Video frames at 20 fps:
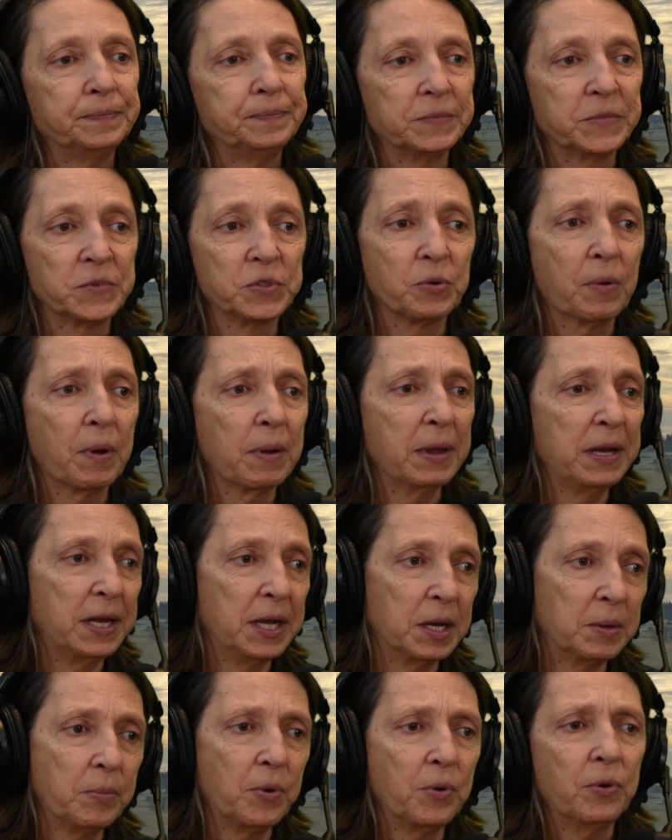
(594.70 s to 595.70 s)
So we'd
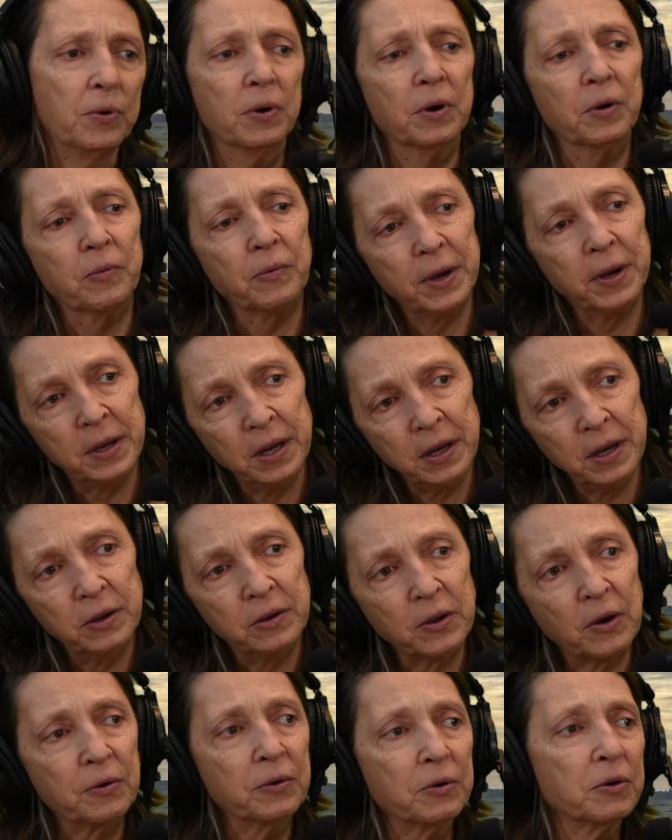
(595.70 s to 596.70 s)
need a board, we'd need
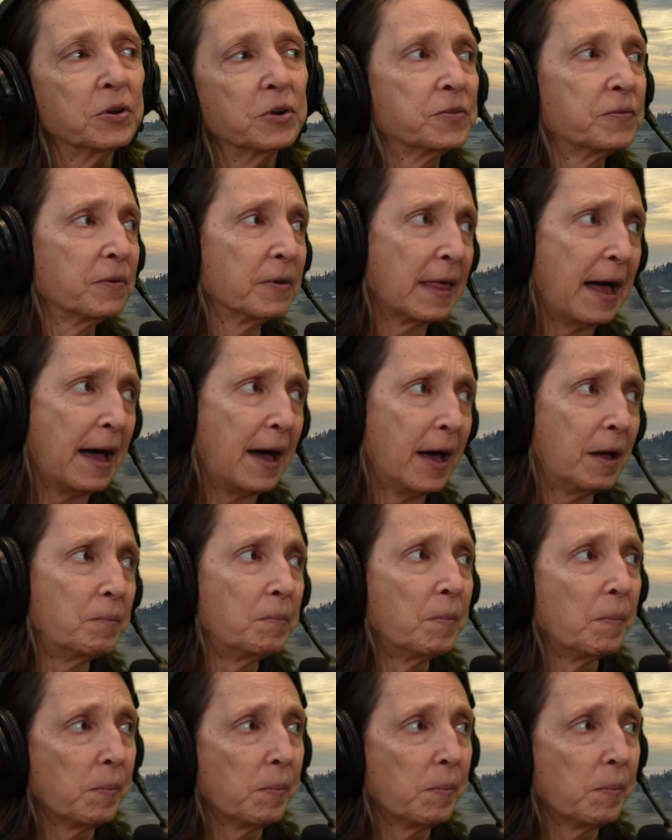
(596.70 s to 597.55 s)
donors for that.